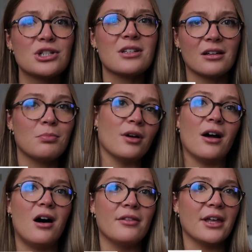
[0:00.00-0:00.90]
much as I could put
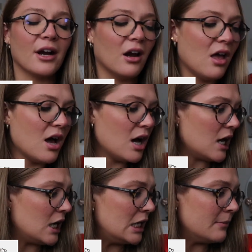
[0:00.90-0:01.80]
on there.
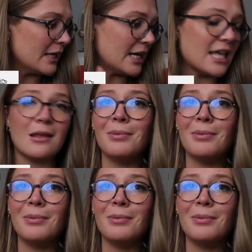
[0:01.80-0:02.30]
Like again,